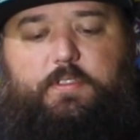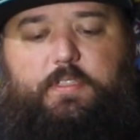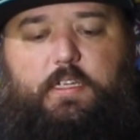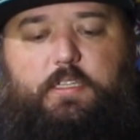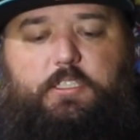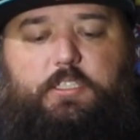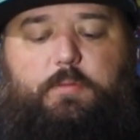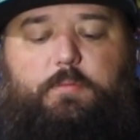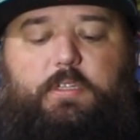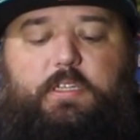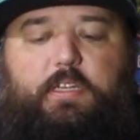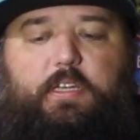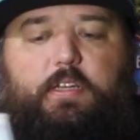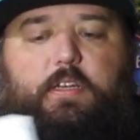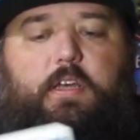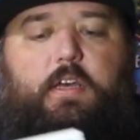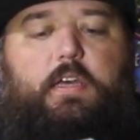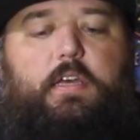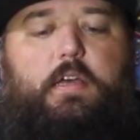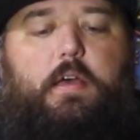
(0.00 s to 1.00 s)
that Jim Lee
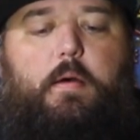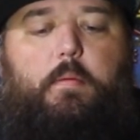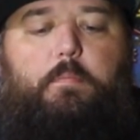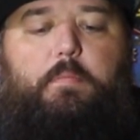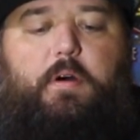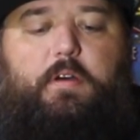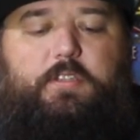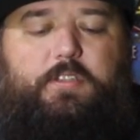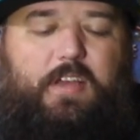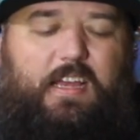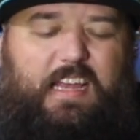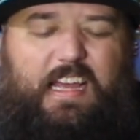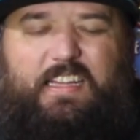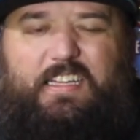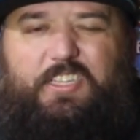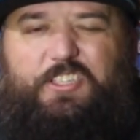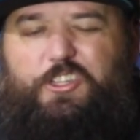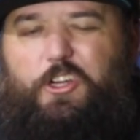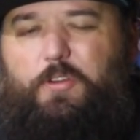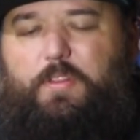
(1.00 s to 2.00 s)
did. But so I had
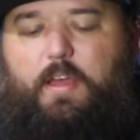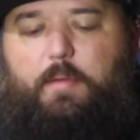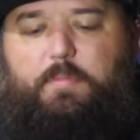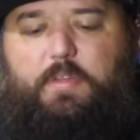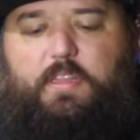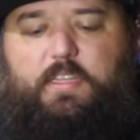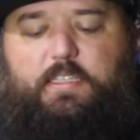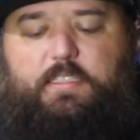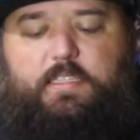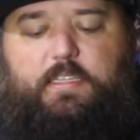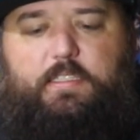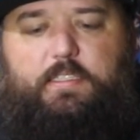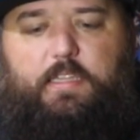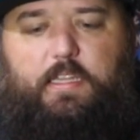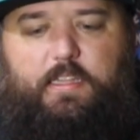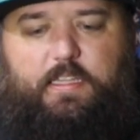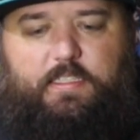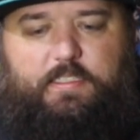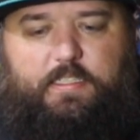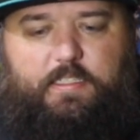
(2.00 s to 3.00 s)
to show that. But this is
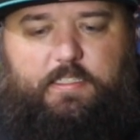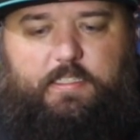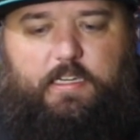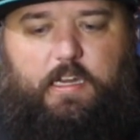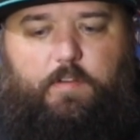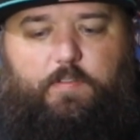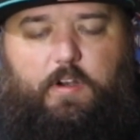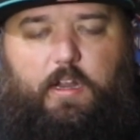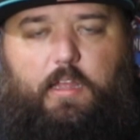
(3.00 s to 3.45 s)
the cover I